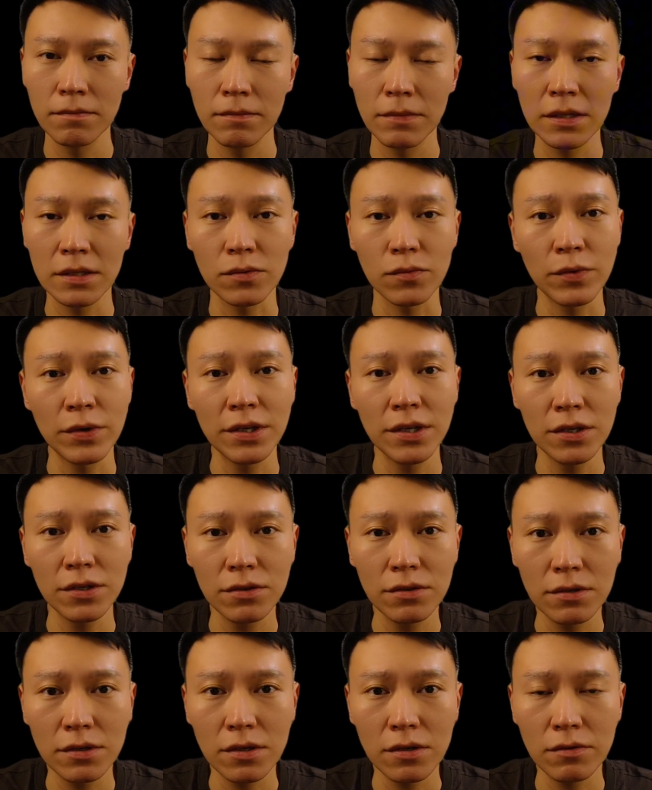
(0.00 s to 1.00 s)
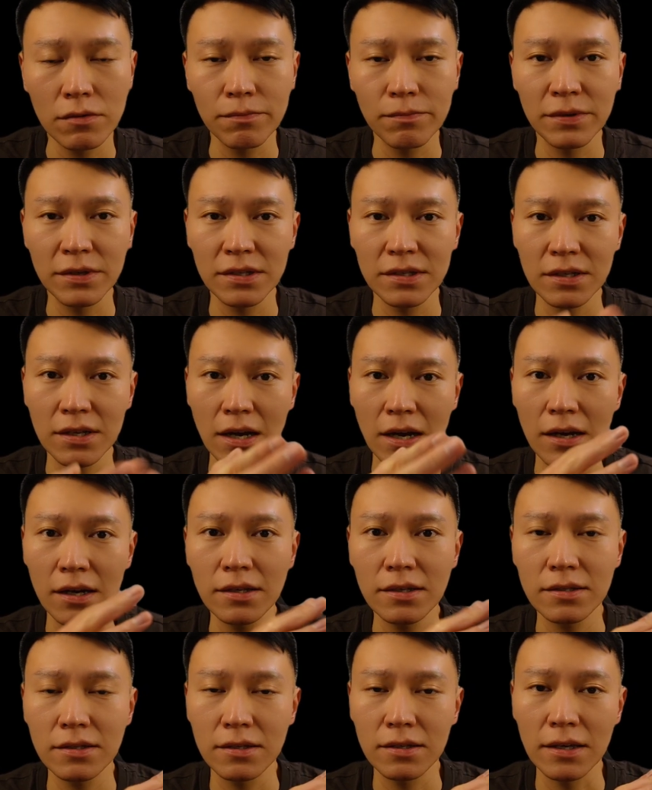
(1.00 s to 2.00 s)
But we need to know,
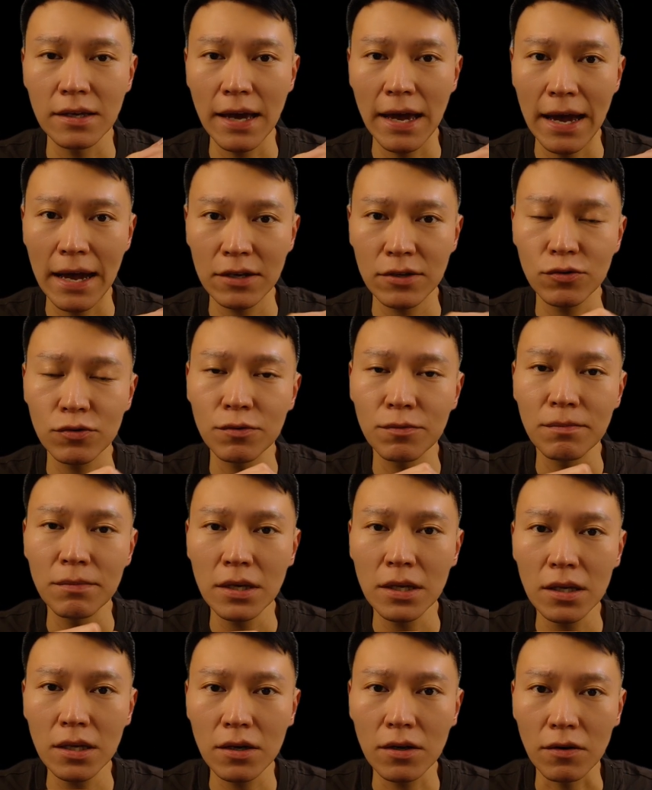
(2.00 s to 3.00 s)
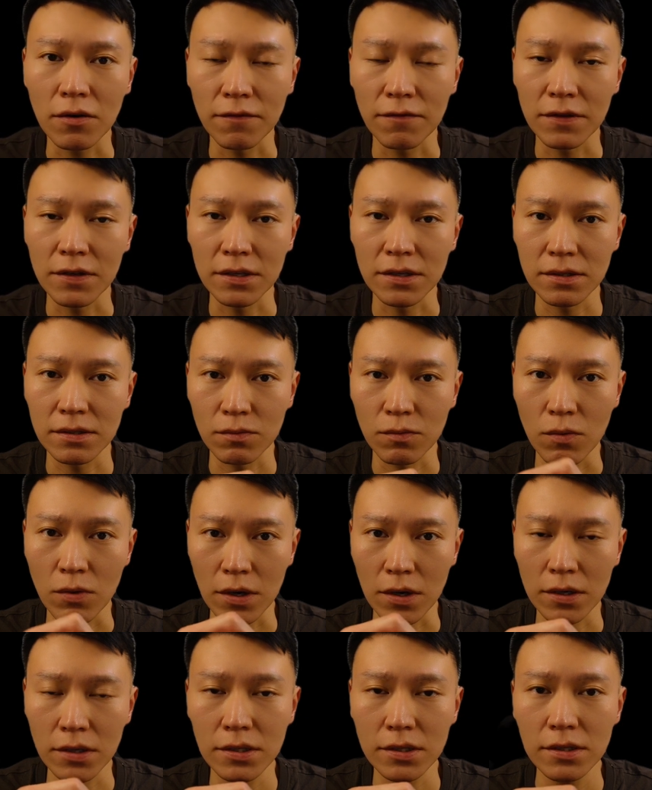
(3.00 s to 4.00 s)
besides the actual meaning of this
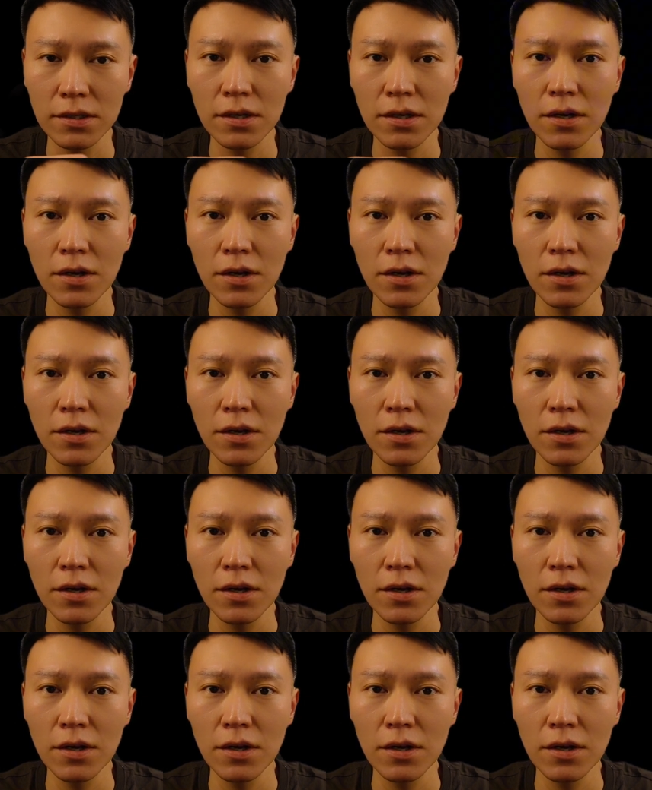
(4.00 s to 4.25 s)
word,